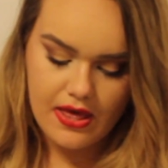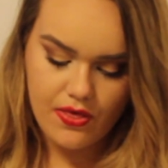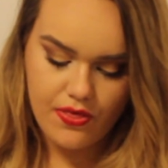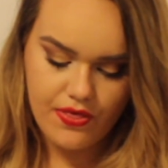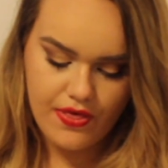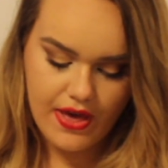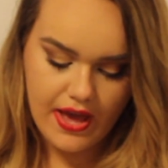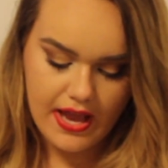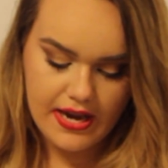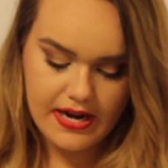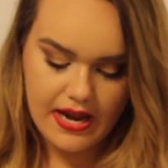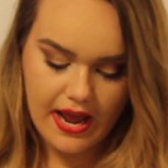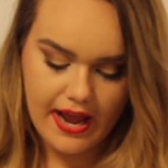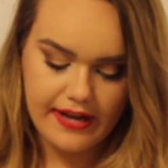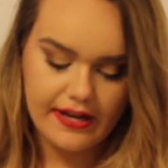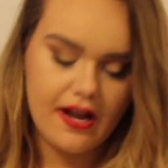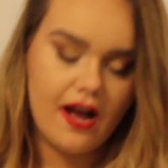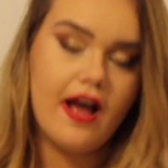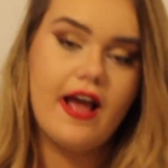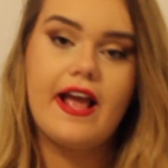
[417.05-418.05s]
Then
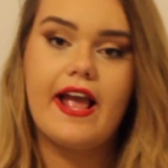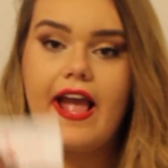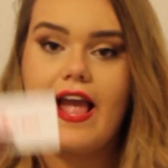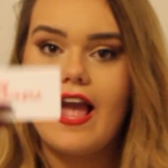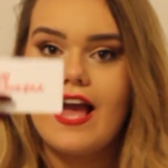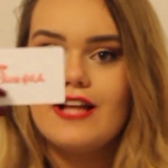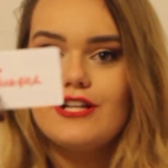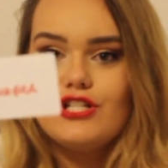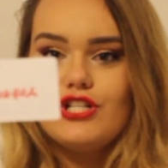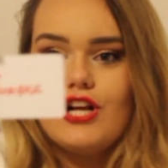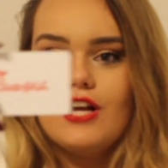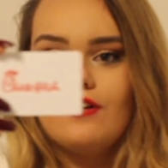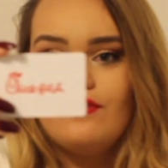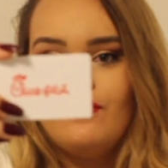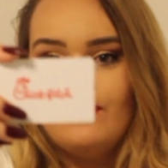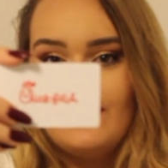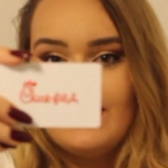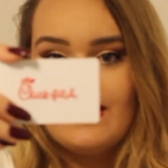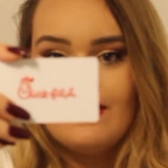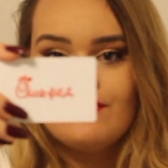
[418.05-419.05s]
I got a
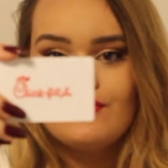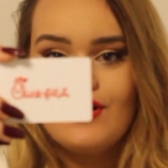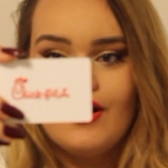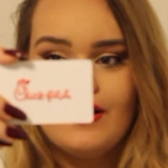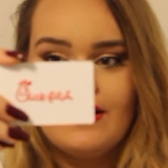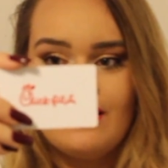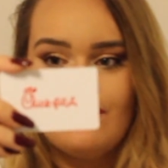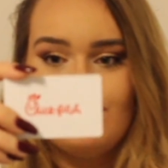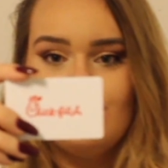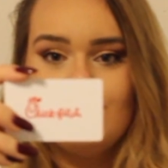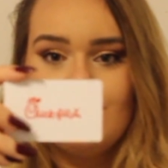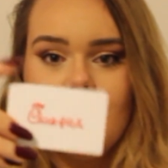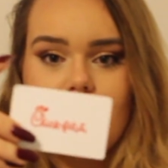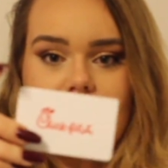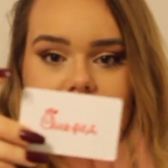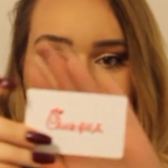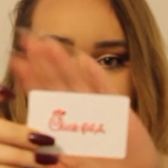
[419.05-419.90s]
Chick-fil-A gift card. If you saw my